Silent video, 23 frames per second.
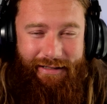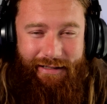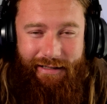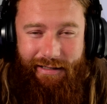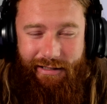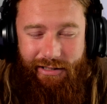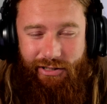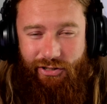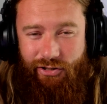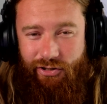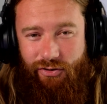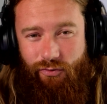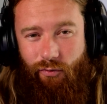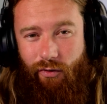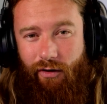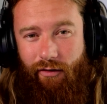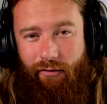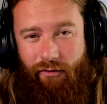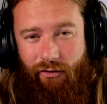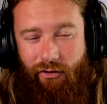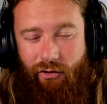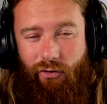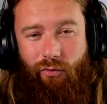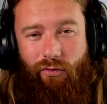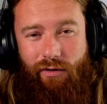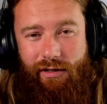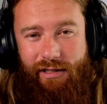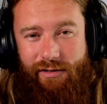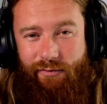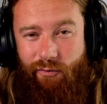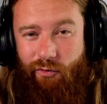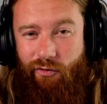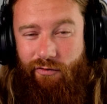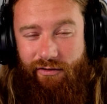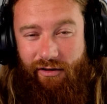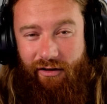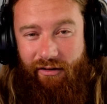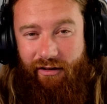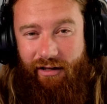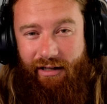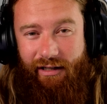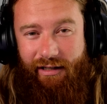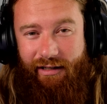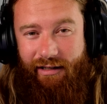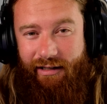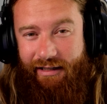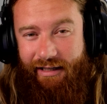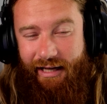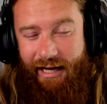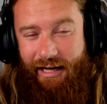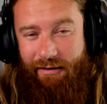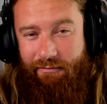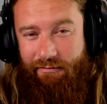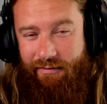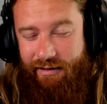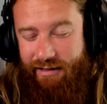is just one of the coolest moves I think in the game.